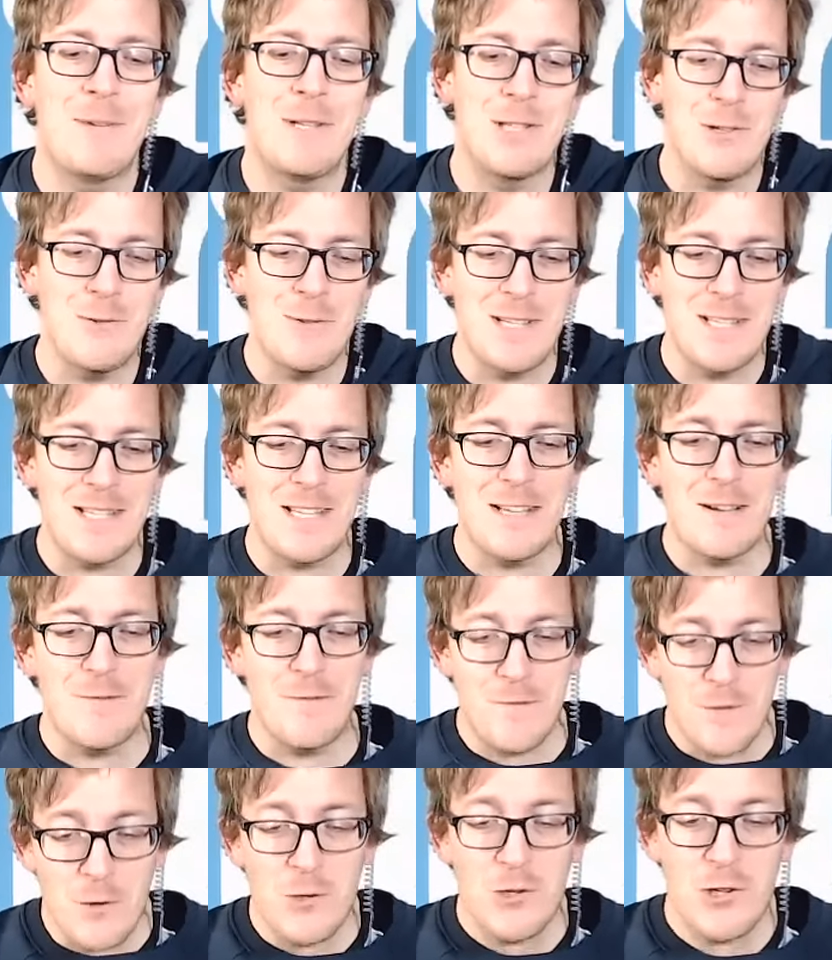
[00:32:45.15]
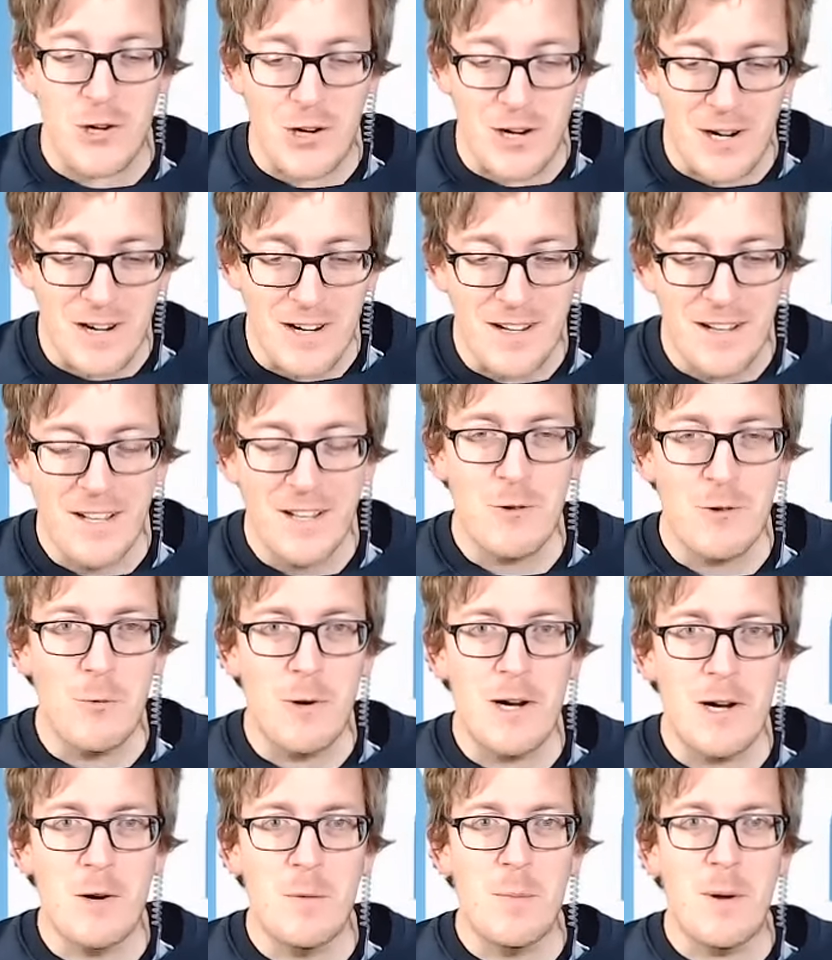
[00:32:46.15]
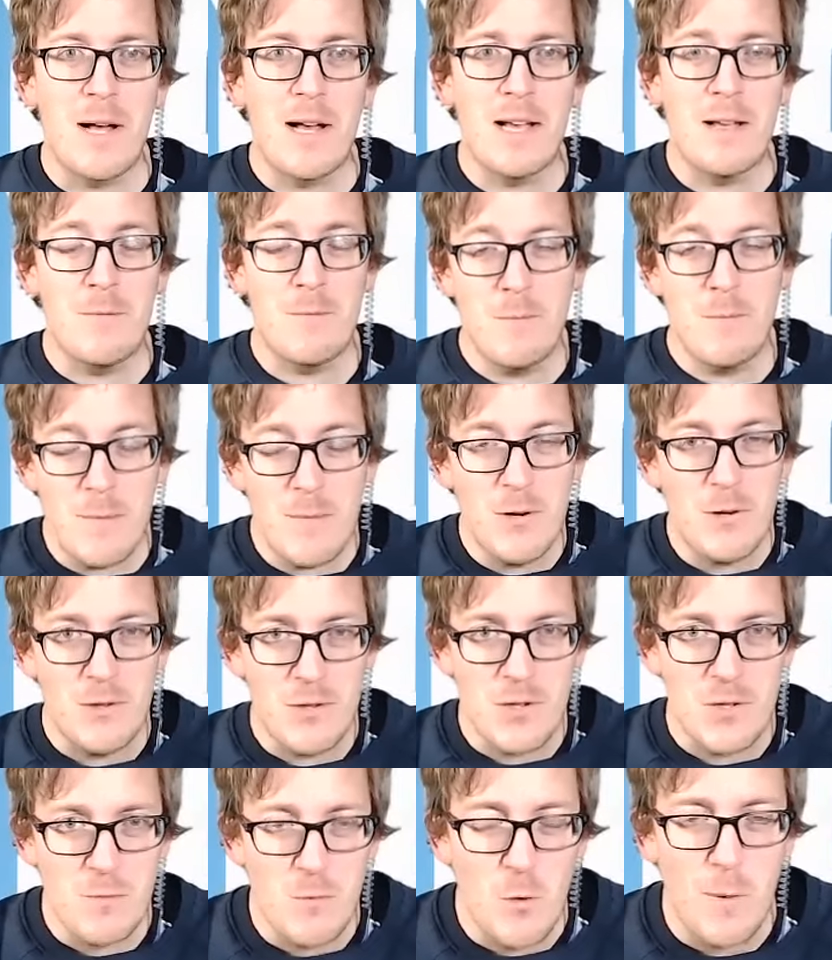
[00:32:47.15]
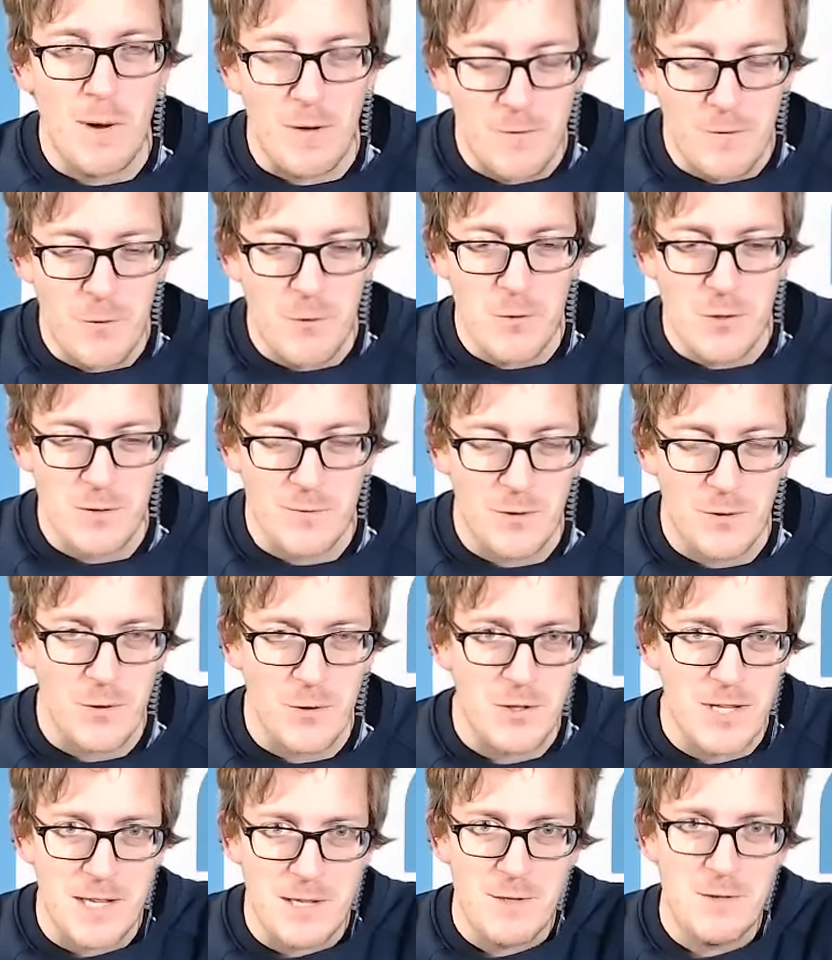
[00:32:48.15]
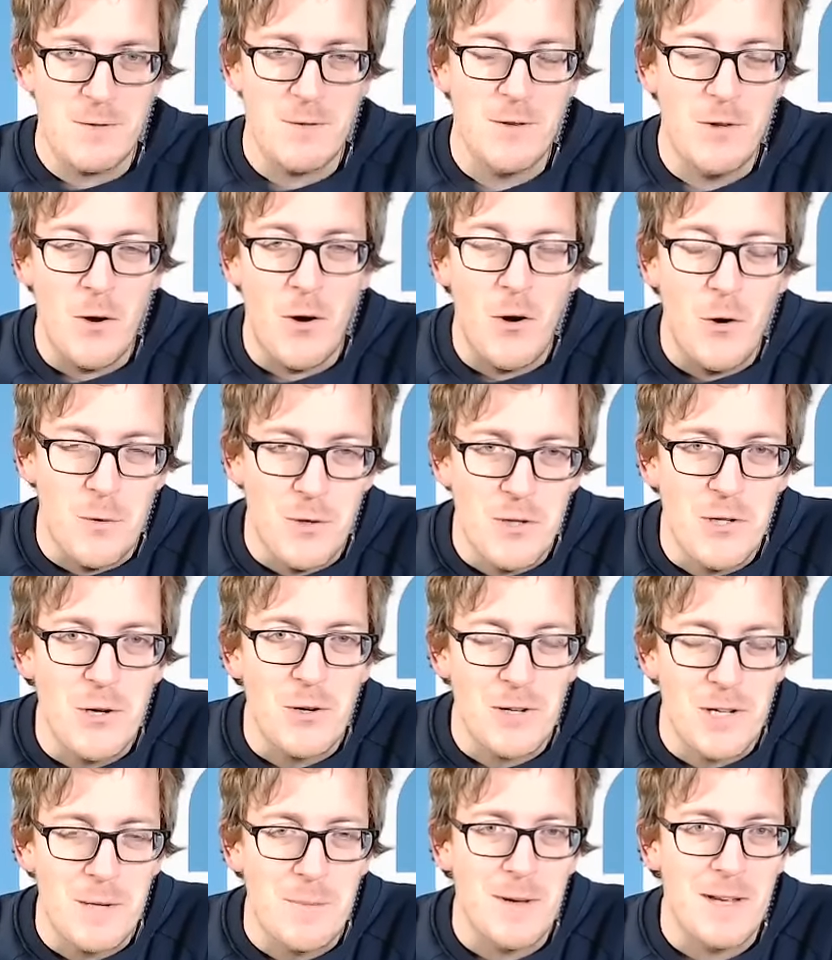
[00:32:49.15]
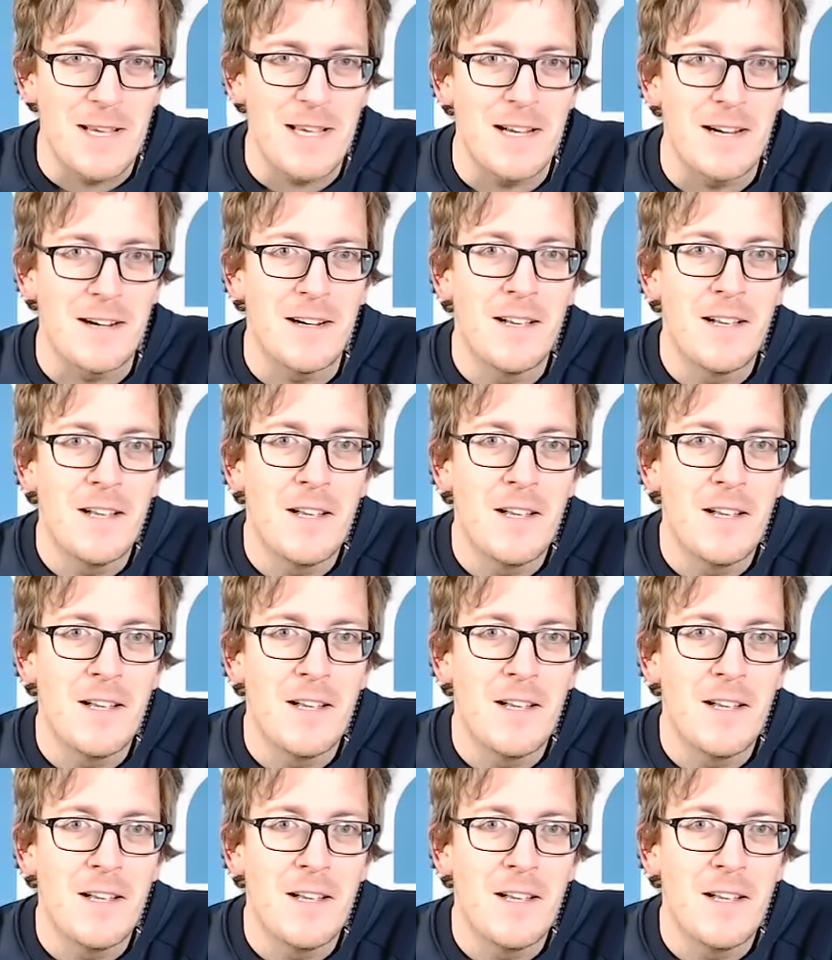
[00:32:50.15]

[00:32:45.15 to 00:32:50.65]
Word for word: Do we see a future whereby, maybe not just mobile phones, of course, that's not all we're talking about here,